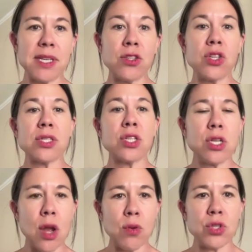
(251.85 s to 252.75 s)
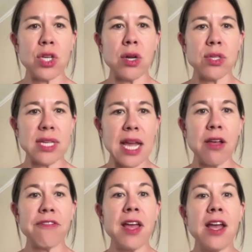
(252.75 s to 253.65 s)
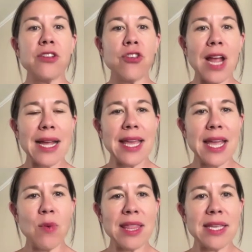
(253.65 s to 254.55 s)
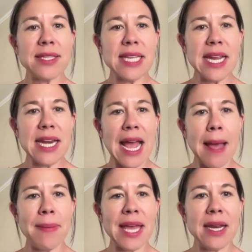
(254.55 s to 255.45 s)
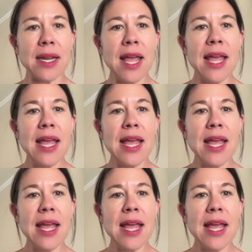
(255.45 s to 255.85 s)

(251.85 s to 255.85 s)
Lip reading: It's just a note to yourself tracking when the scene happened.